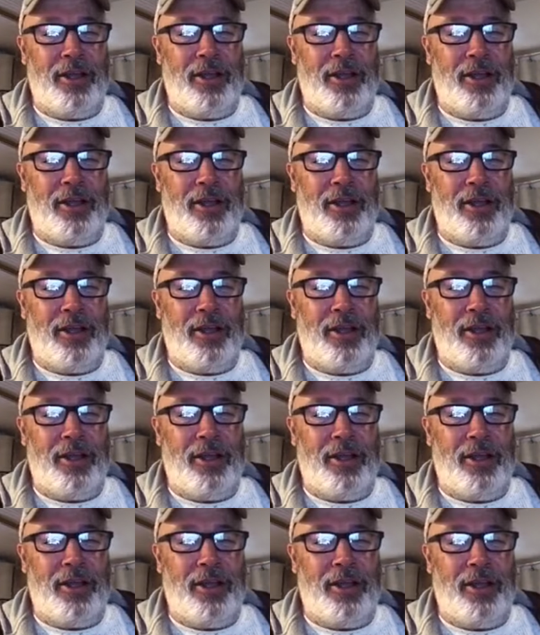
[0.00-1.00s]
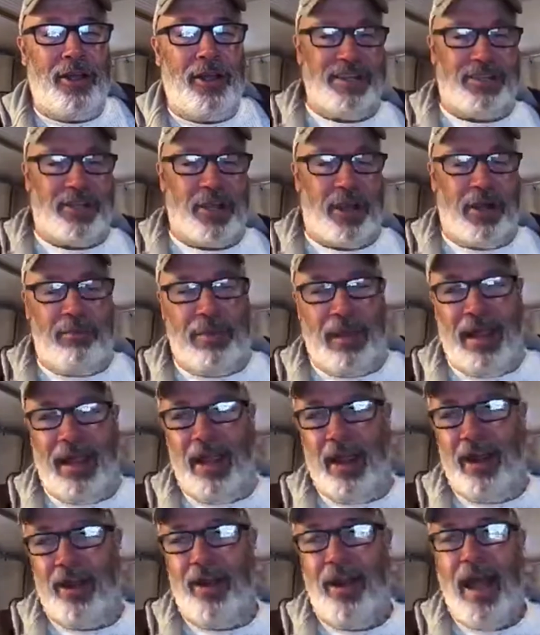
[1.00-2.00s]
So the Art of RVing is going to
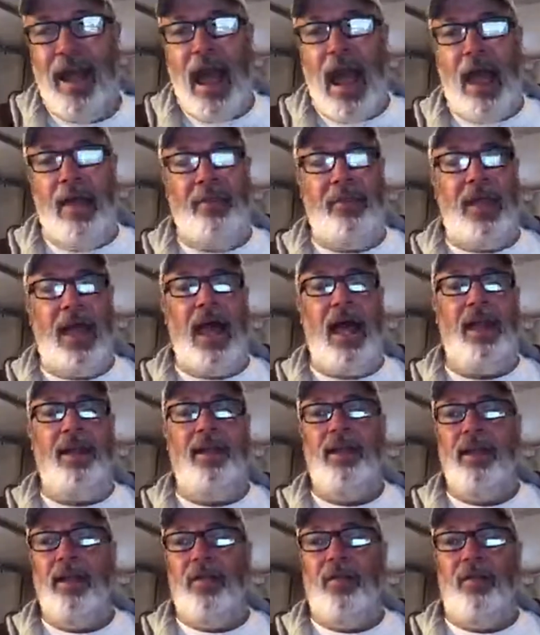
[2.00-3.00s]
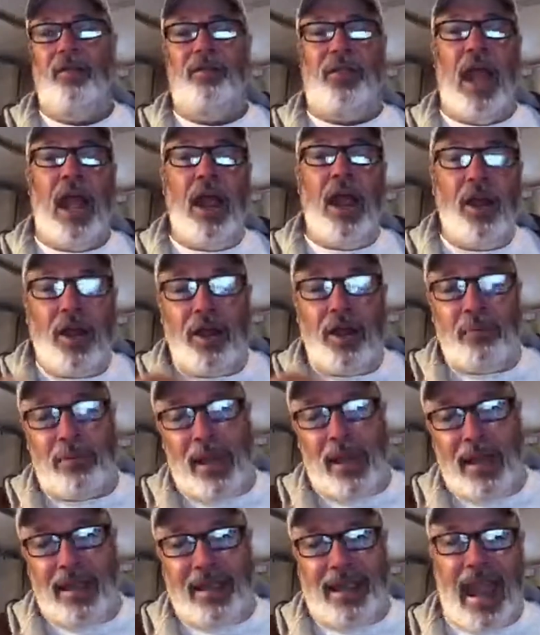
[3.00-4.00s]
be here, and then they are going to
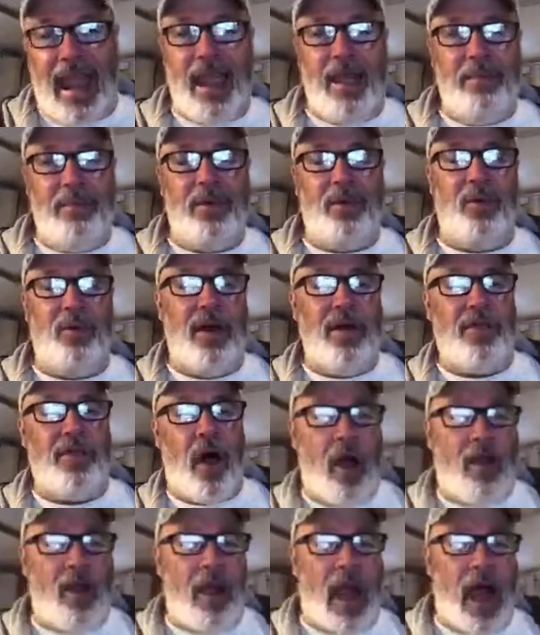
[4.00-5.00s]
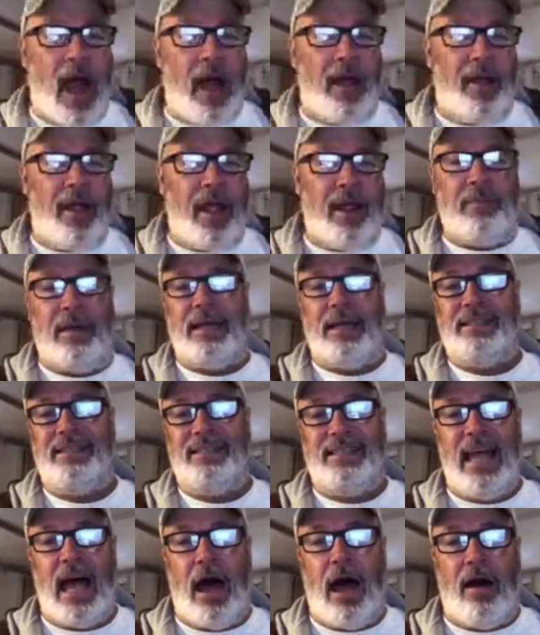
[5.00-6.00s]
play a game with Ariane and
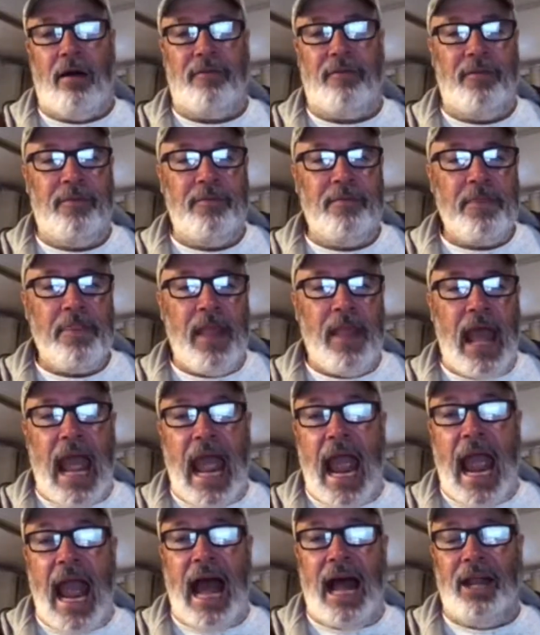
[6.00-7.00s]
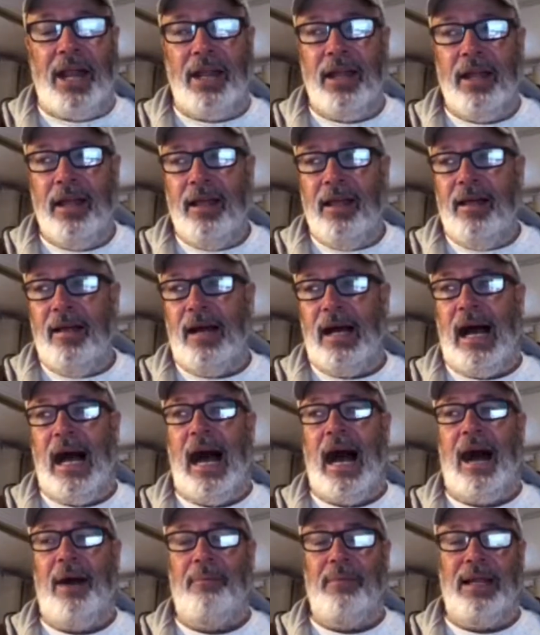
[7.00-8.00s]
myself, and
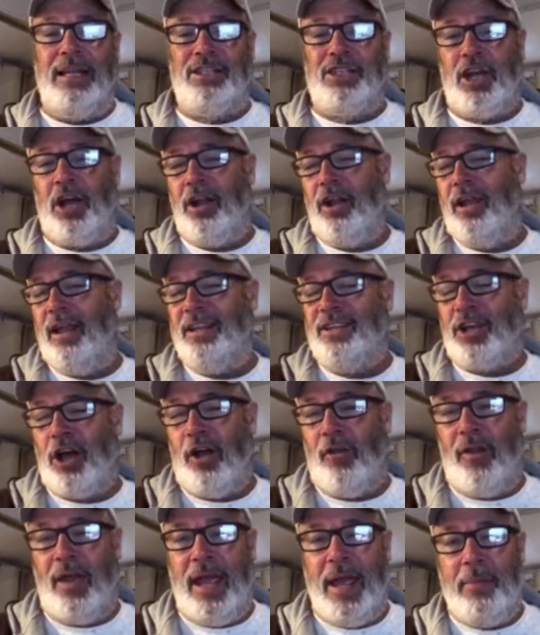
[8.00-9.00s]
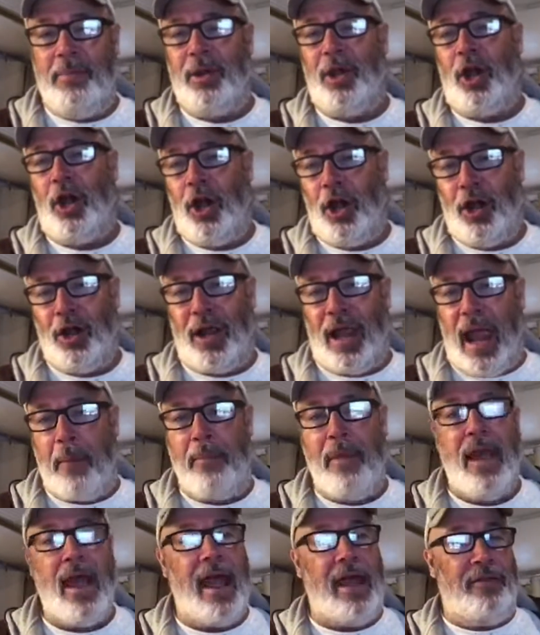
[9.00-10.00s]
it's called the Him and Her game,
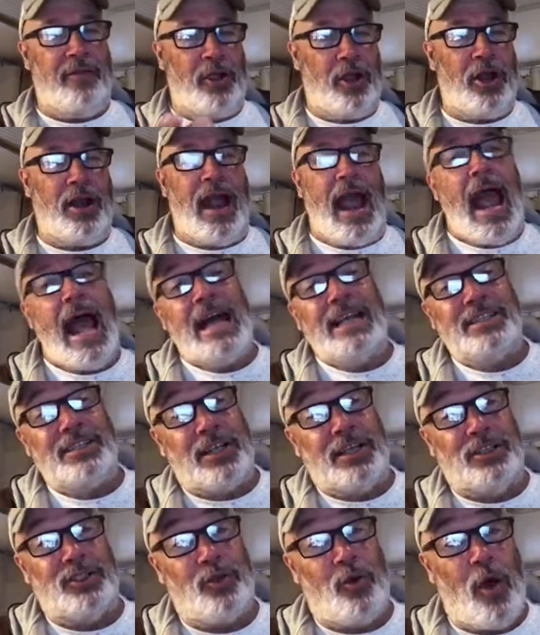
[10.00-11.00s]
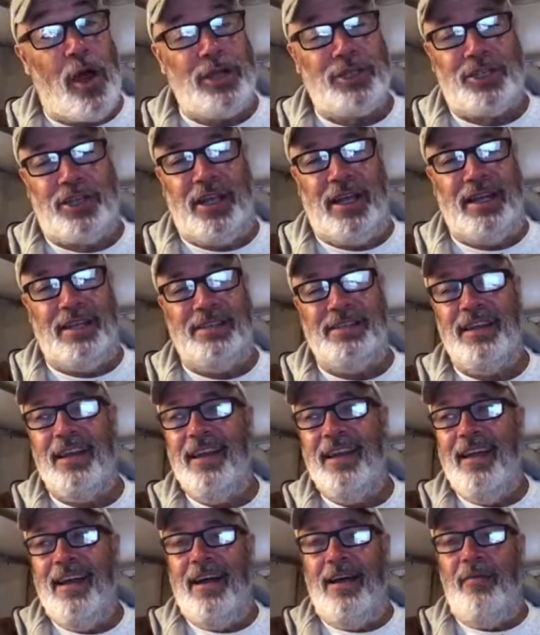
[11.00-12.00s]
and they're going to ask us questions
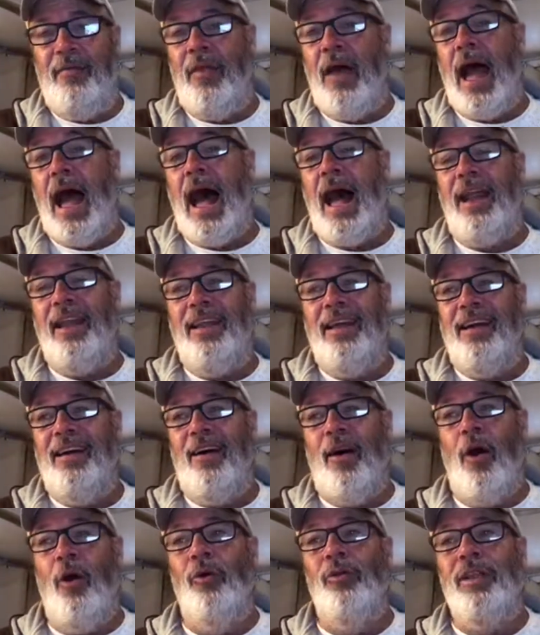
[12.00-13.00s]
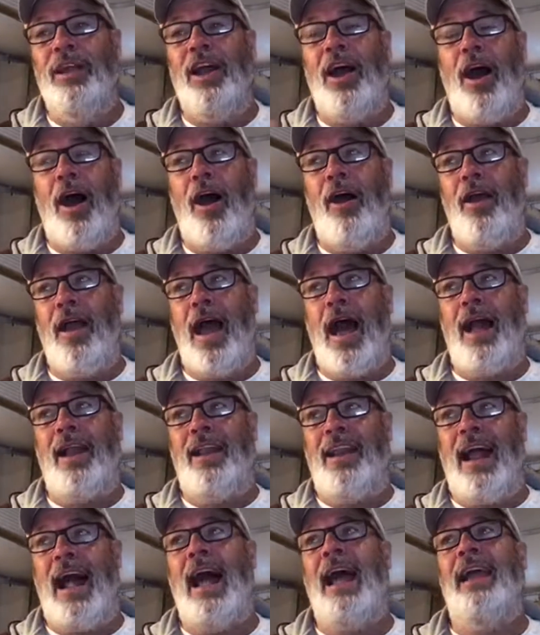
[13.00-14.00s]
that only Ariane and
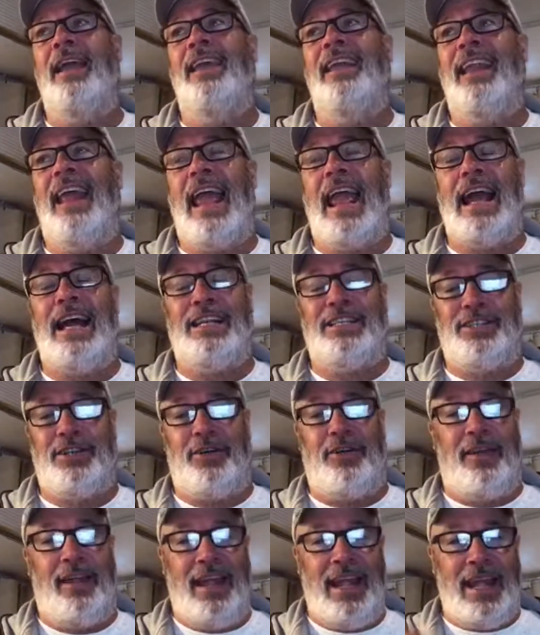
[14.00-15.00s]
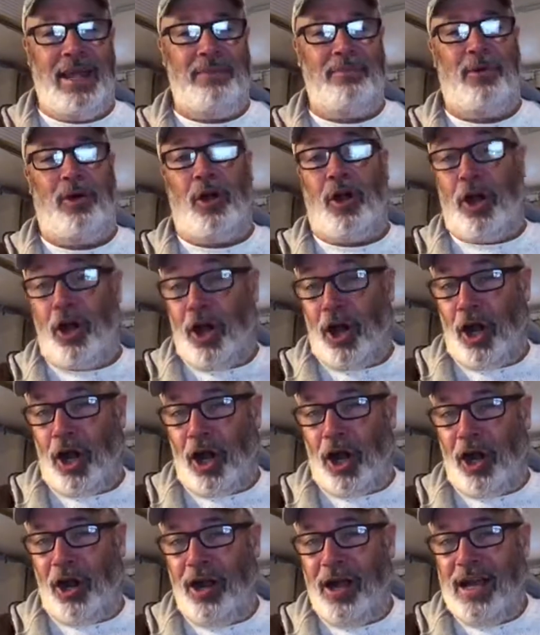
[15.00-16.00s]
I can answer, or him or
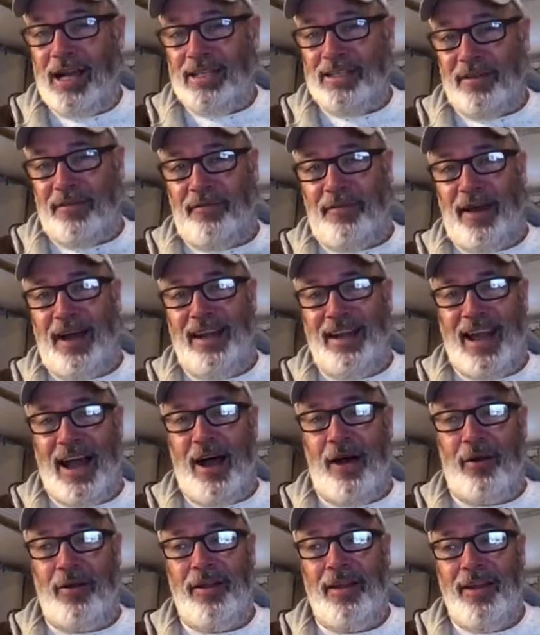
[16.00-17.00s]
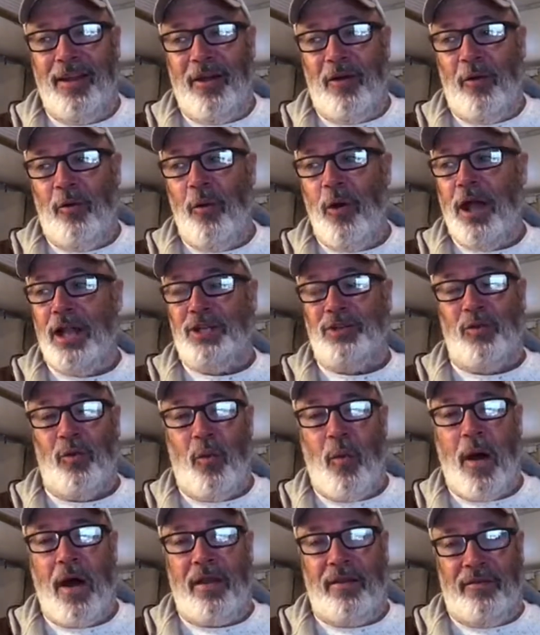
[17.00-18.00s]
her, to find out which
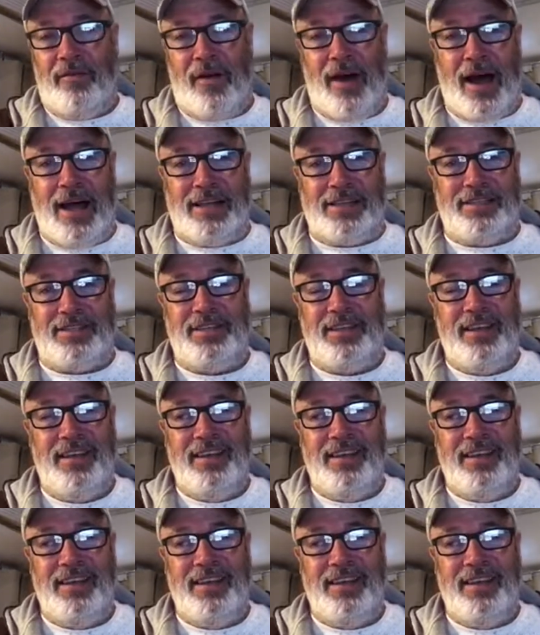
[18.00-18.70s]
one of us.